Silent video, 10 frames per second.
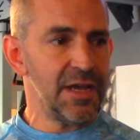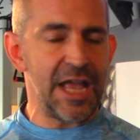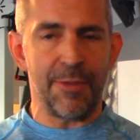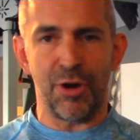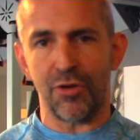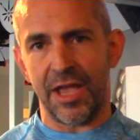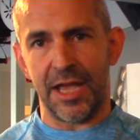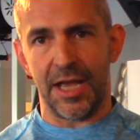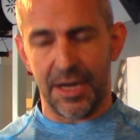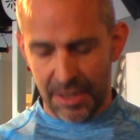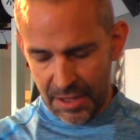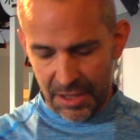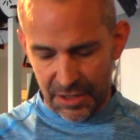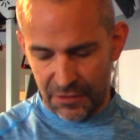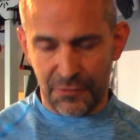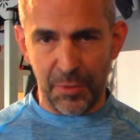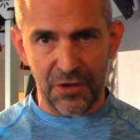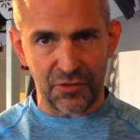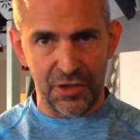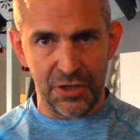ammo can, and
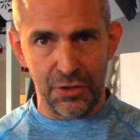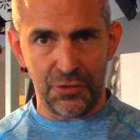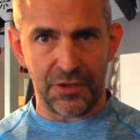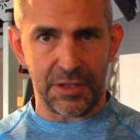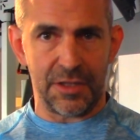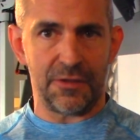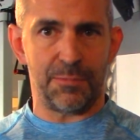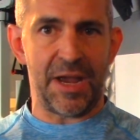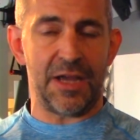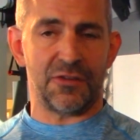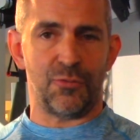especially using these bands.